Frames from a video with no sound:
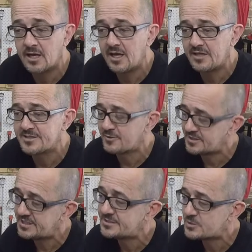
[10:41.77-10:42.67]
So you
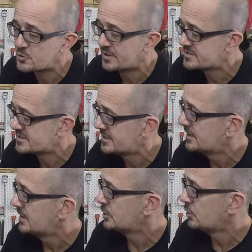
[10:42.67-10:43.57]
need to trust
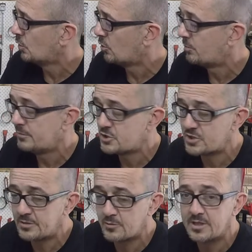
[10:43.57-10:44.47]
your
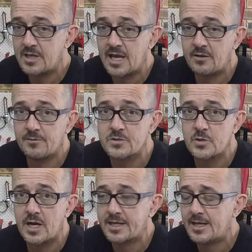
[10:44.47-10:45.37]
machinery out on the
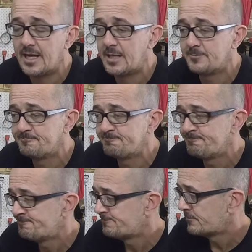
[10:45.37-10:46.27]
track,
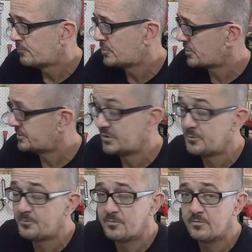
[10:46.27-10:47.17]
which I do
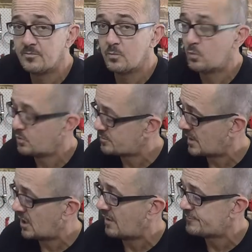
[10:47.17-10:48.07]
with my
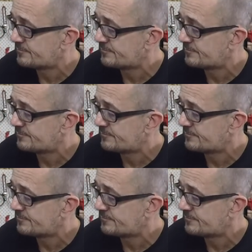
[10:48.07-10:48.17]
life.